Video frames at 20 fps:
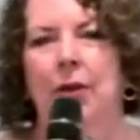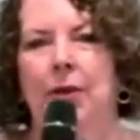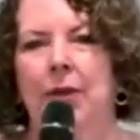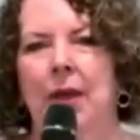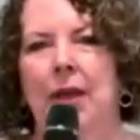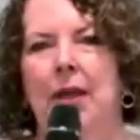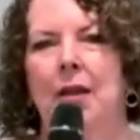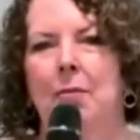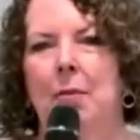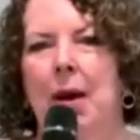you
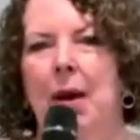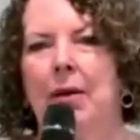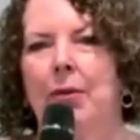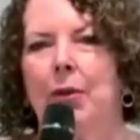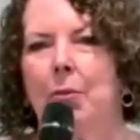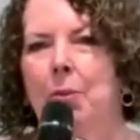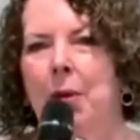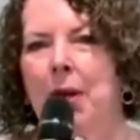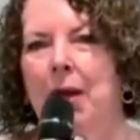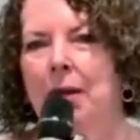think about
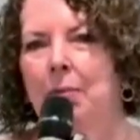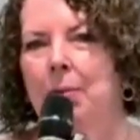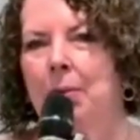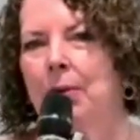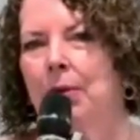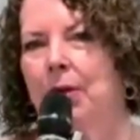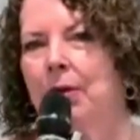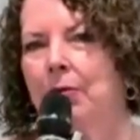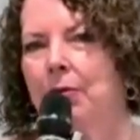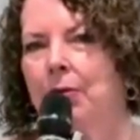the
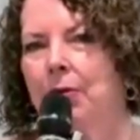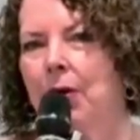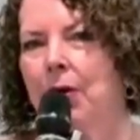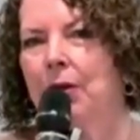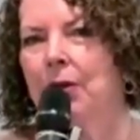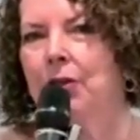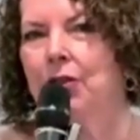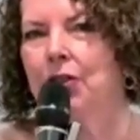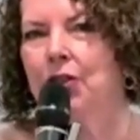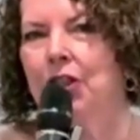people that
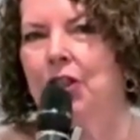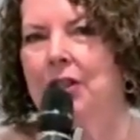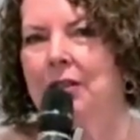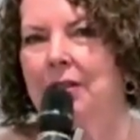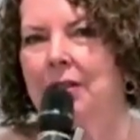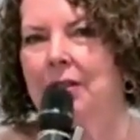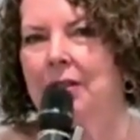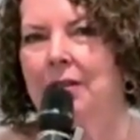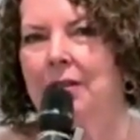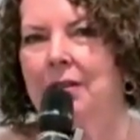followed
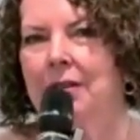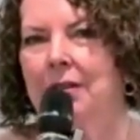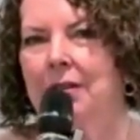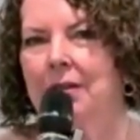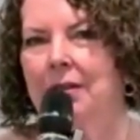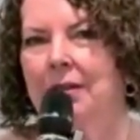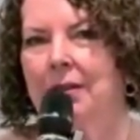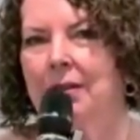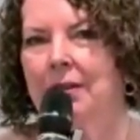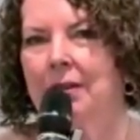Jesus,
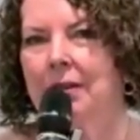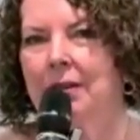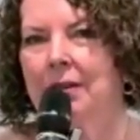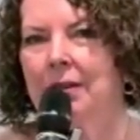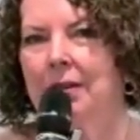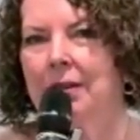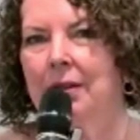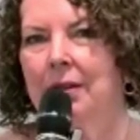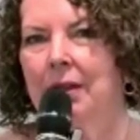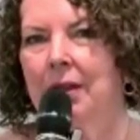
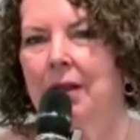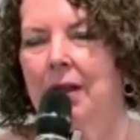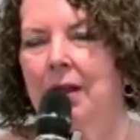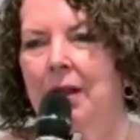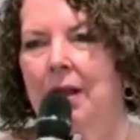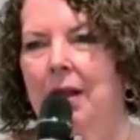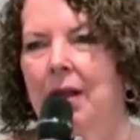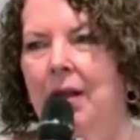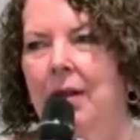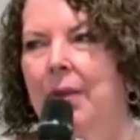
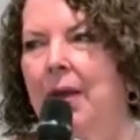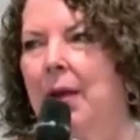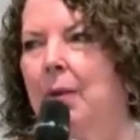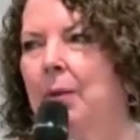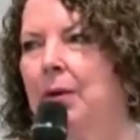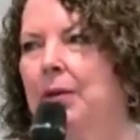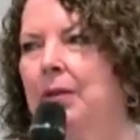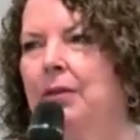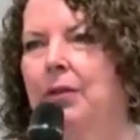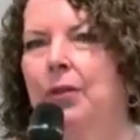there
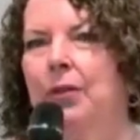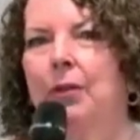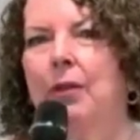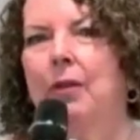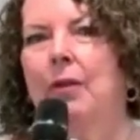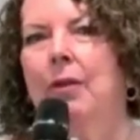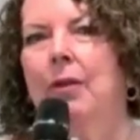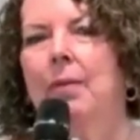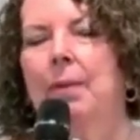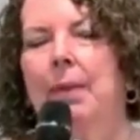was
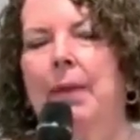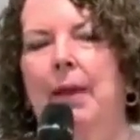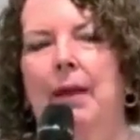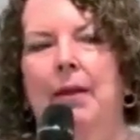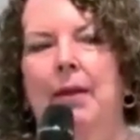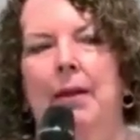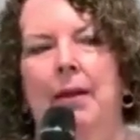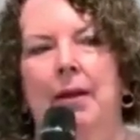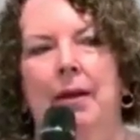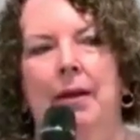
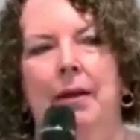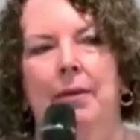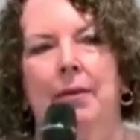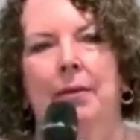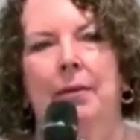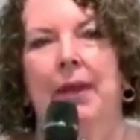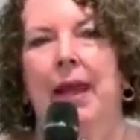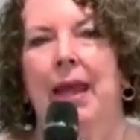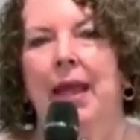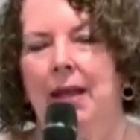
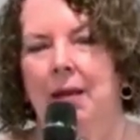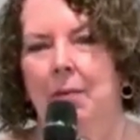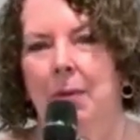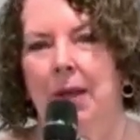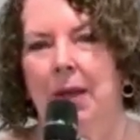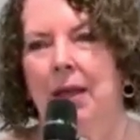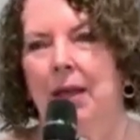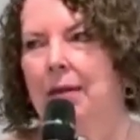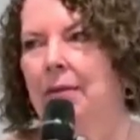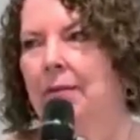the
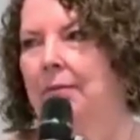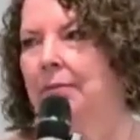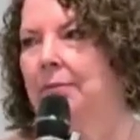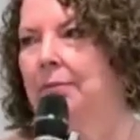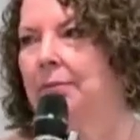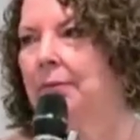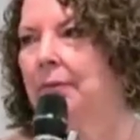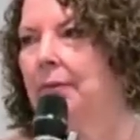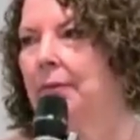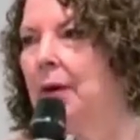enemy.
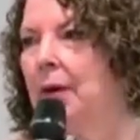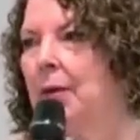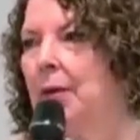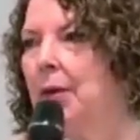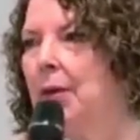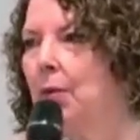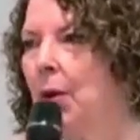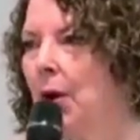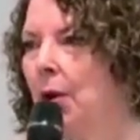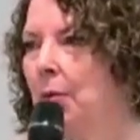There were
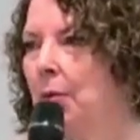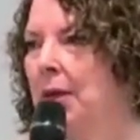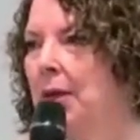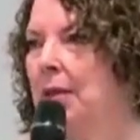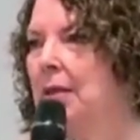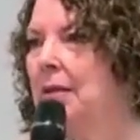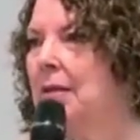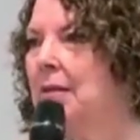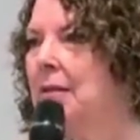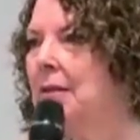the
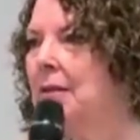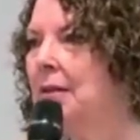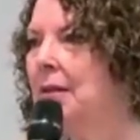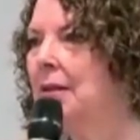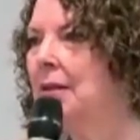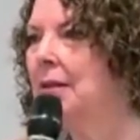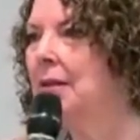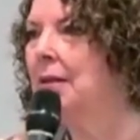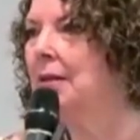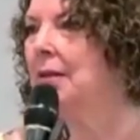
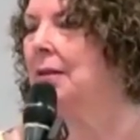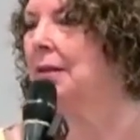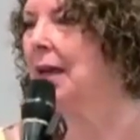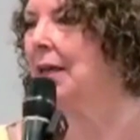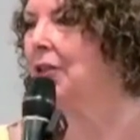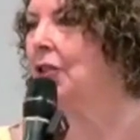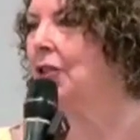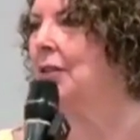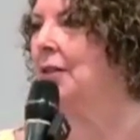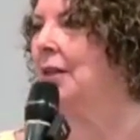Romans, the
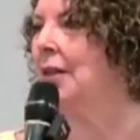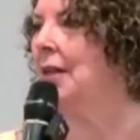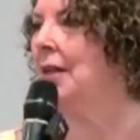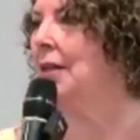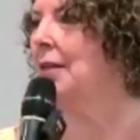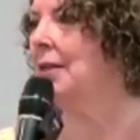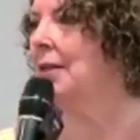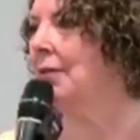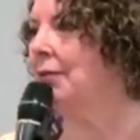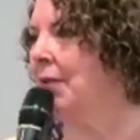
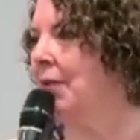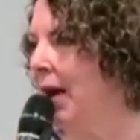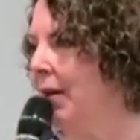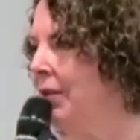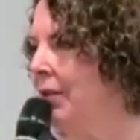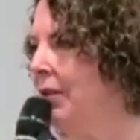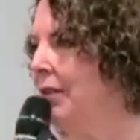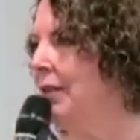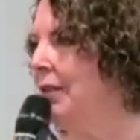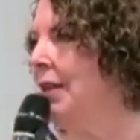Sadducees, the
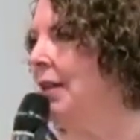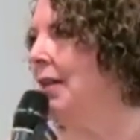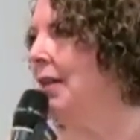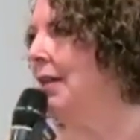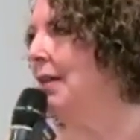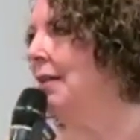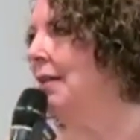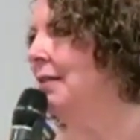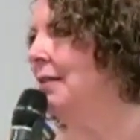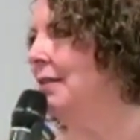
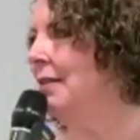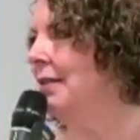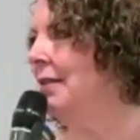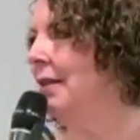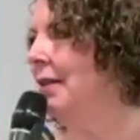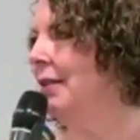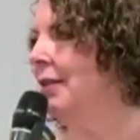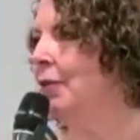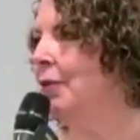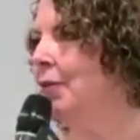Pharisees,
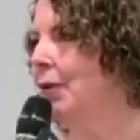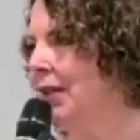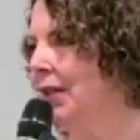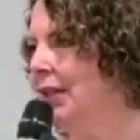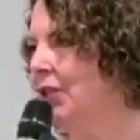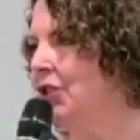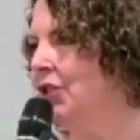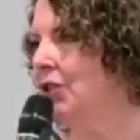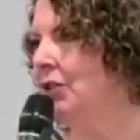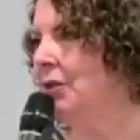the
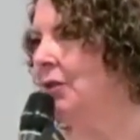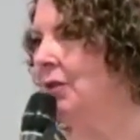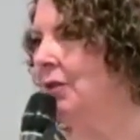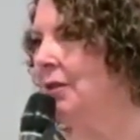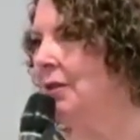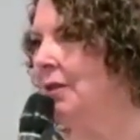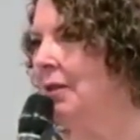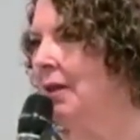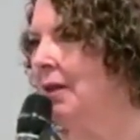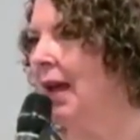
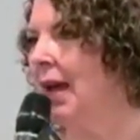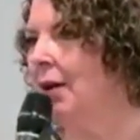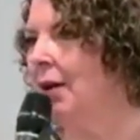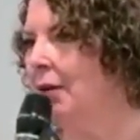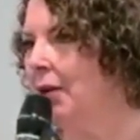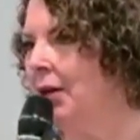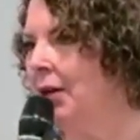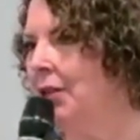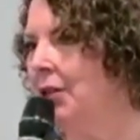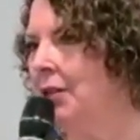religious,
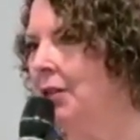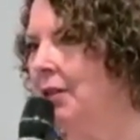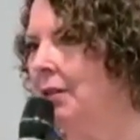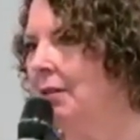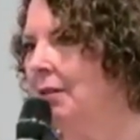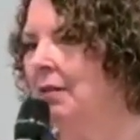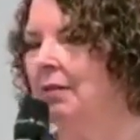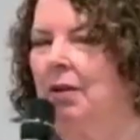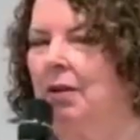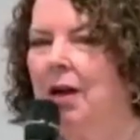Herod,
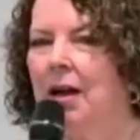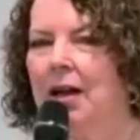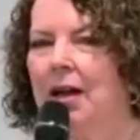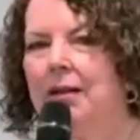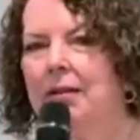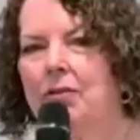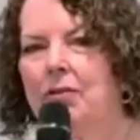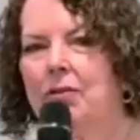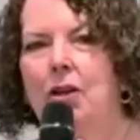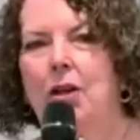right?
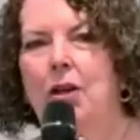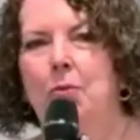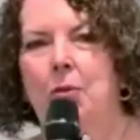Not